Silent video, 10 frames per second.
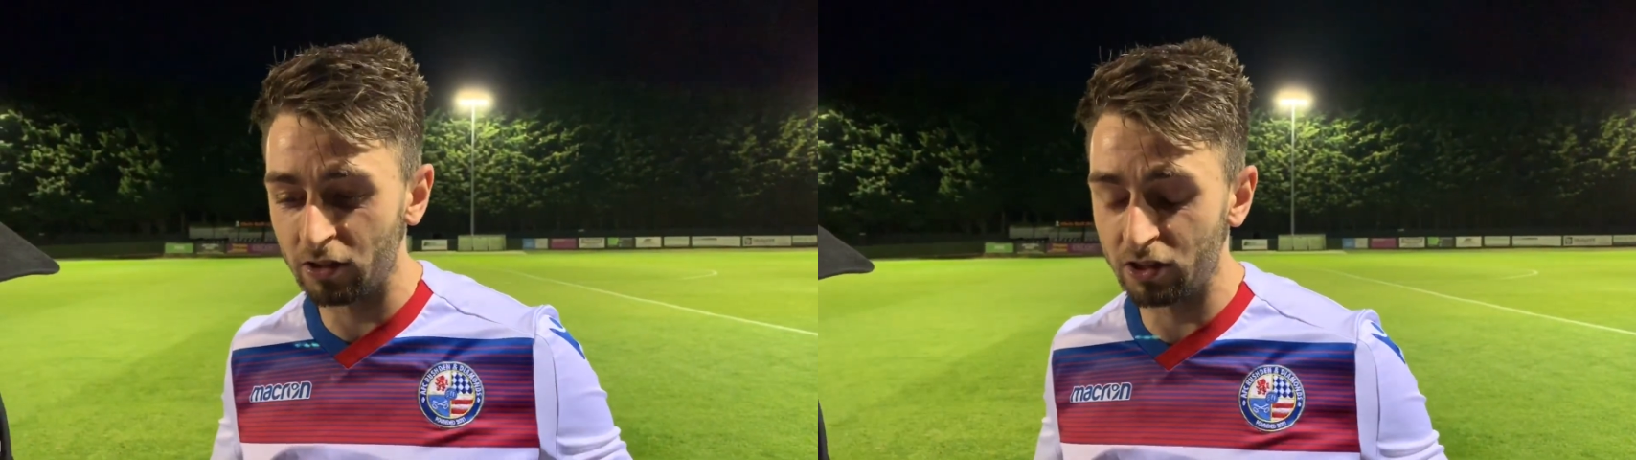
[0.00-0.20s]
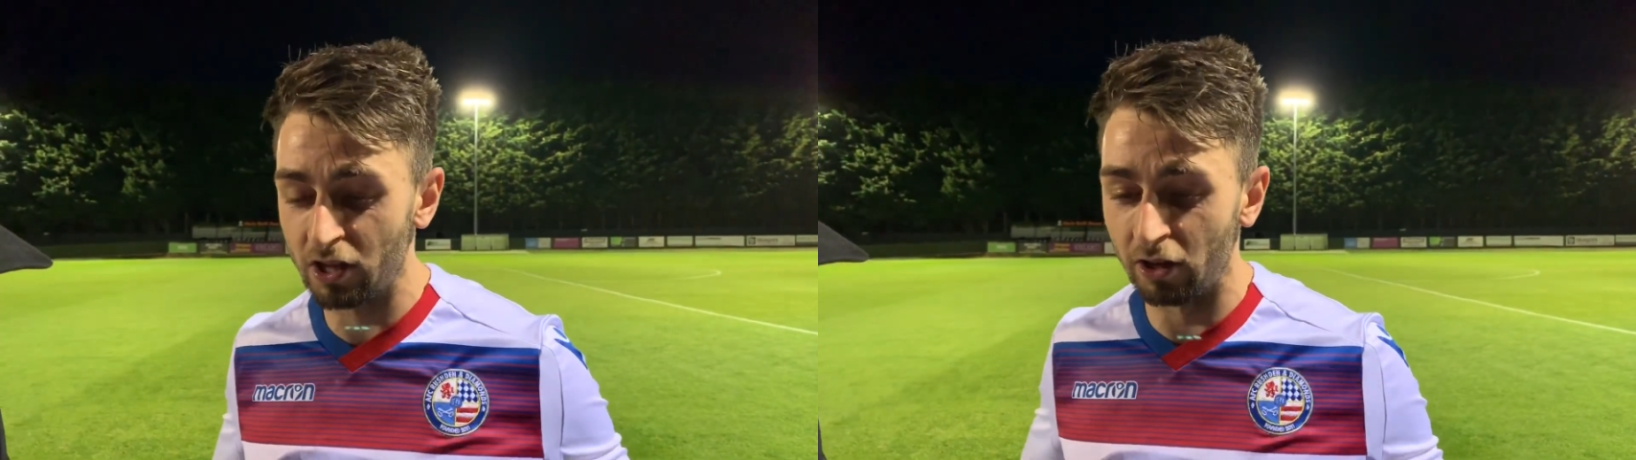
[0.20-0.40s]

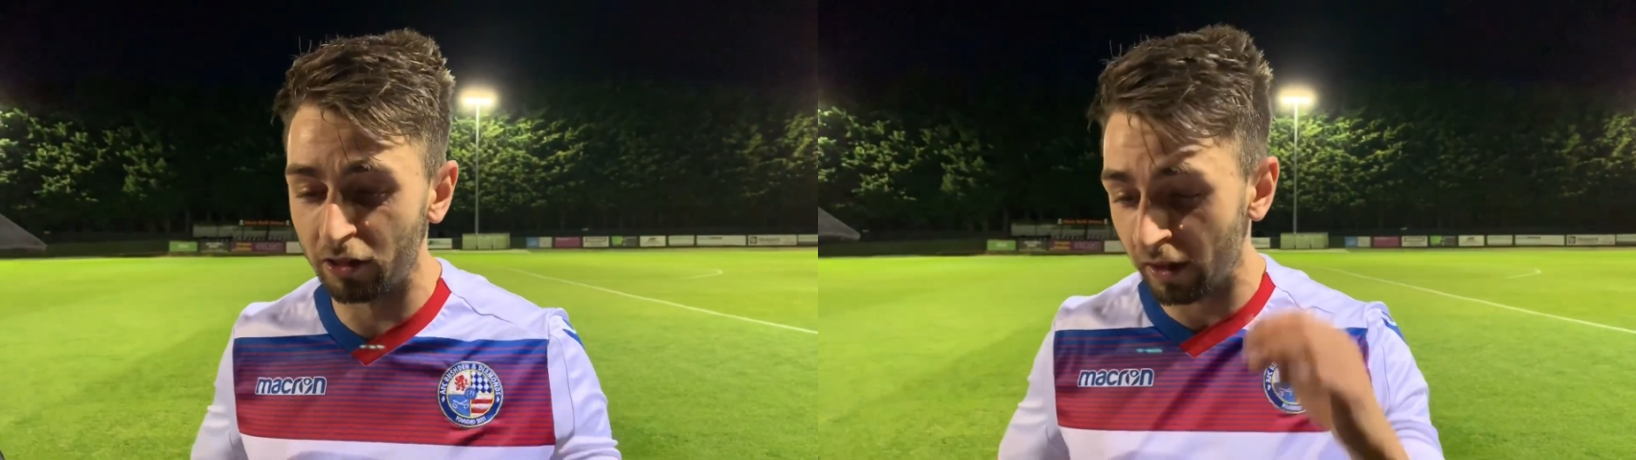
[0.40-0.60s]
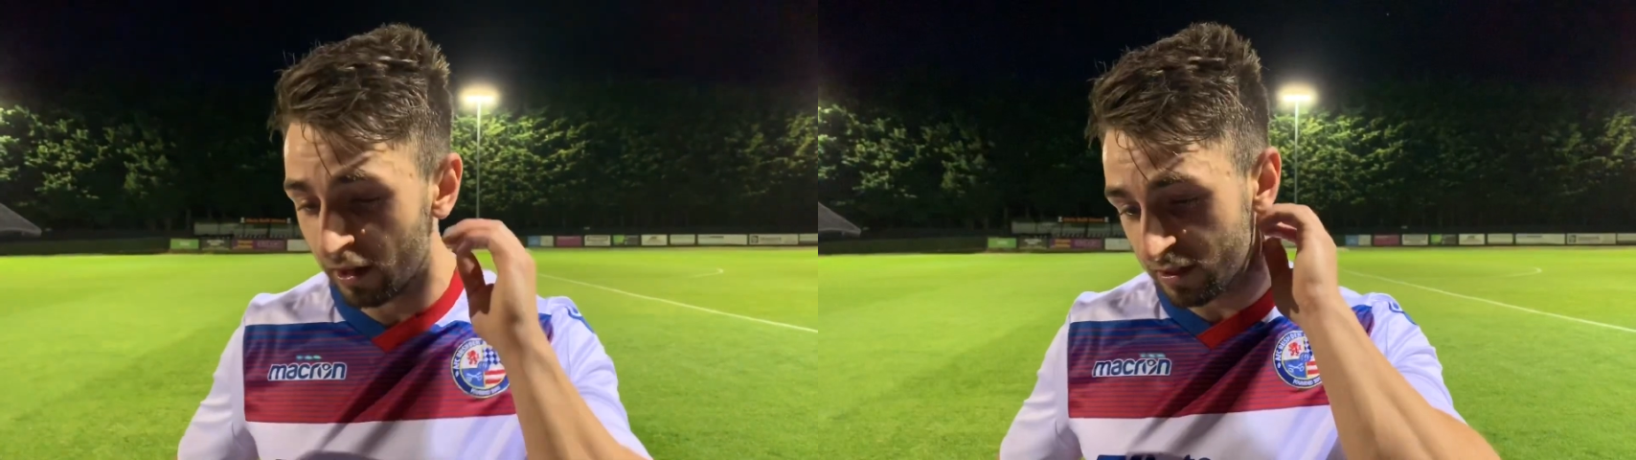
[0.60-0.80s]
Just the only
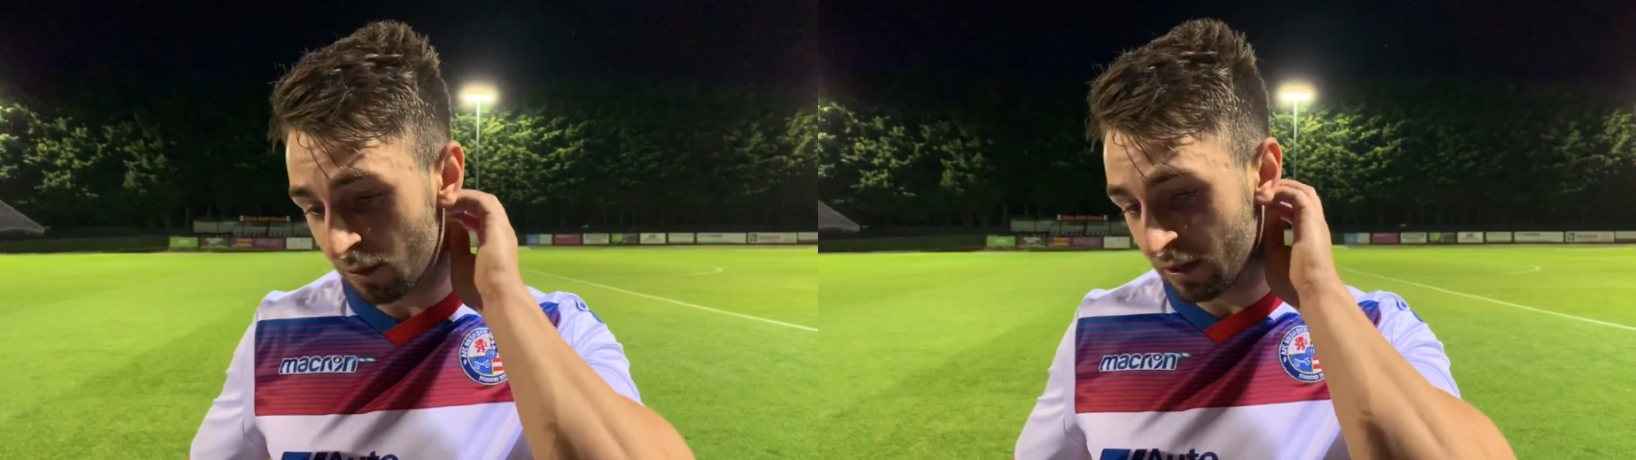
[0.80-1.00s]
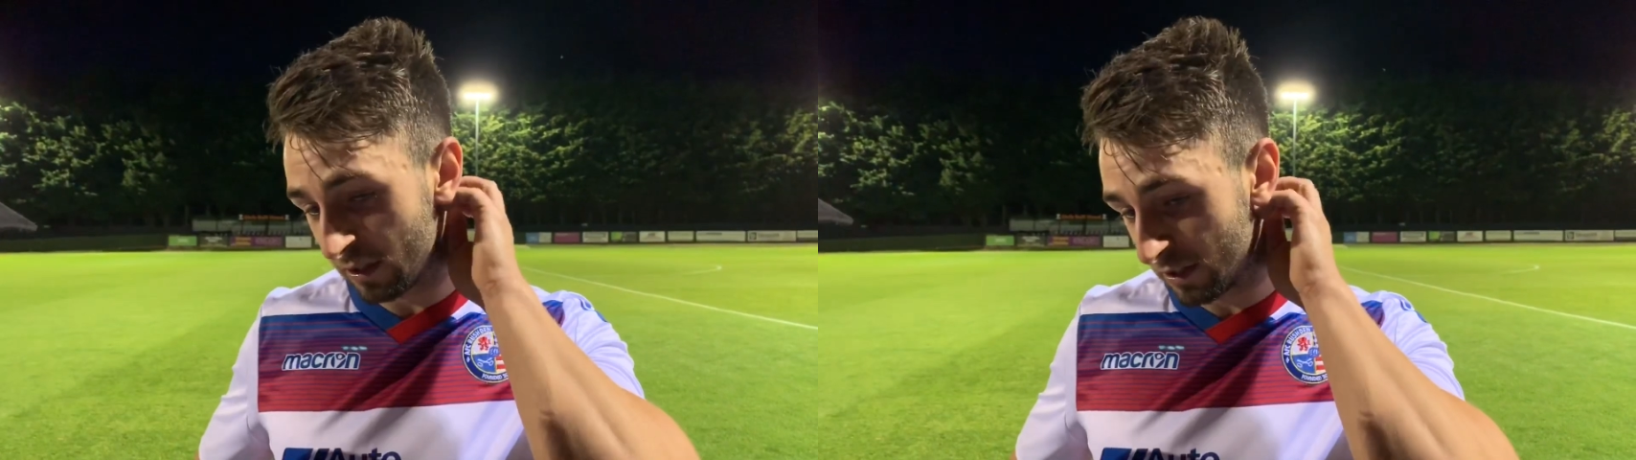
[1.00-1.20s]
thing is that
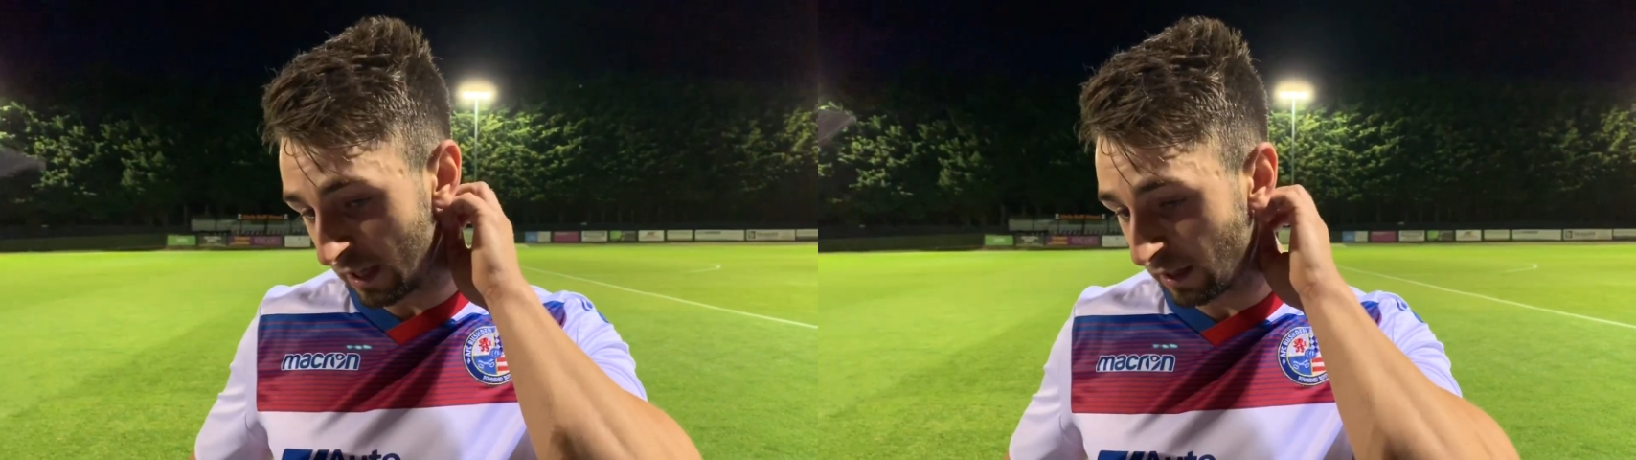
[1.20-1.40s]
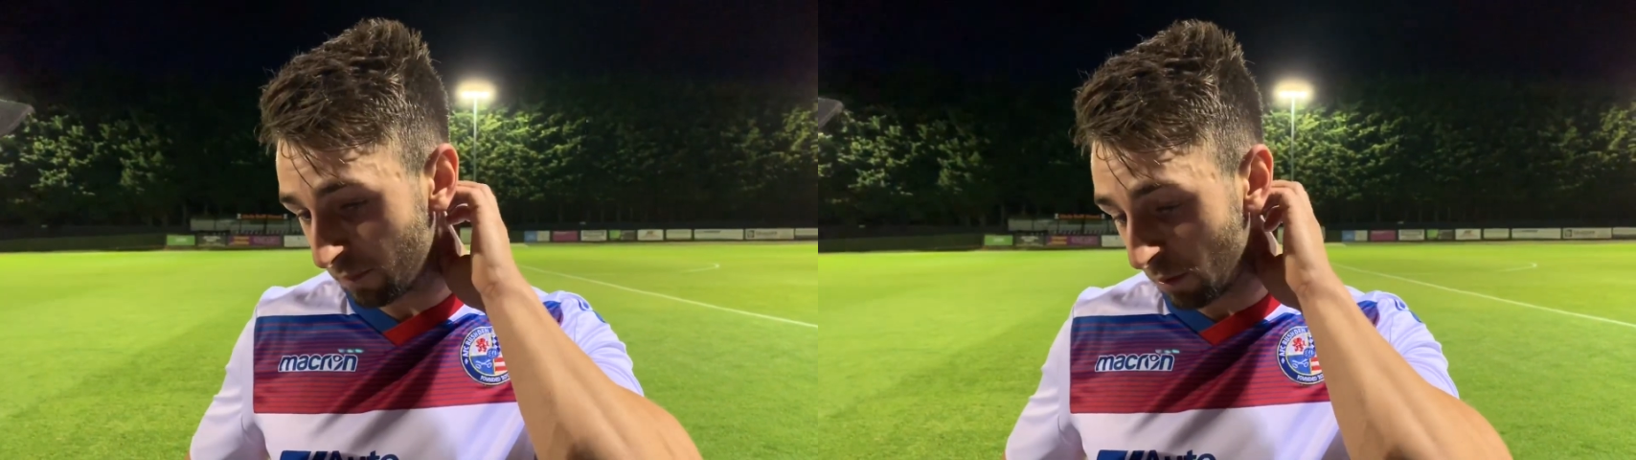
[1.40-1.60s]
we just didn't